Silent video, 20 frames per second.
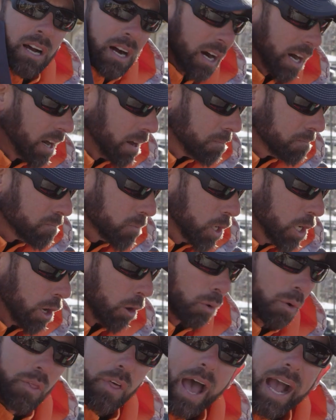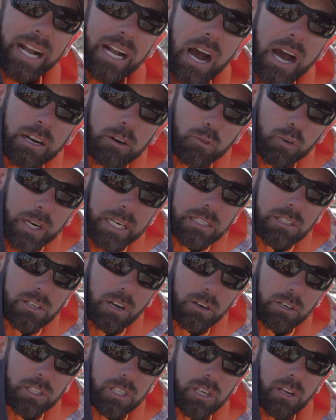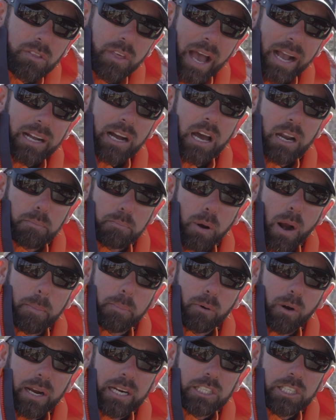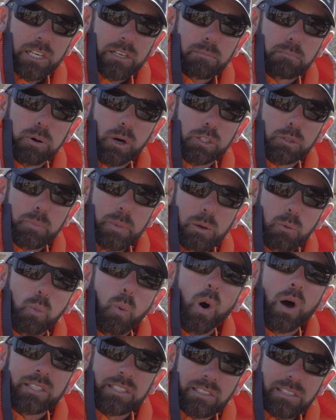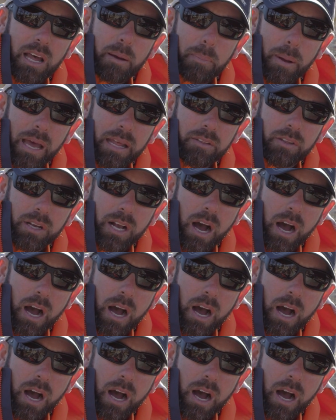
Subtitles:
You know, that kind of research, that kind of preparation puts me one step ahead of the